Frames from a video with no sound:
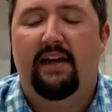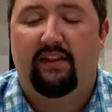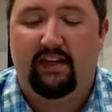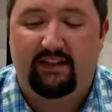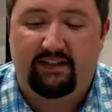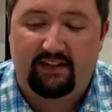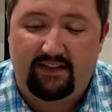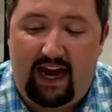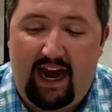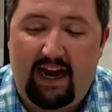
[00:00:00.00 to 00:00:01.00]
that is
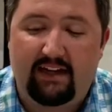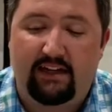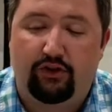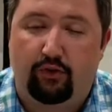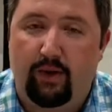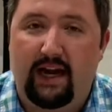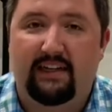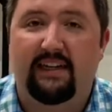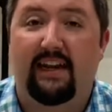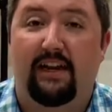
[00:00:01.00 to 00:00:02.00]
designed and
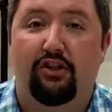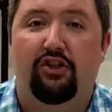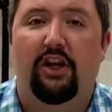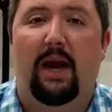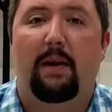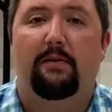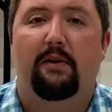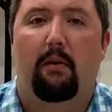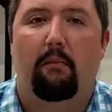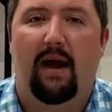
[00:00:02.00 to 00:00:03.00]
directed and shaped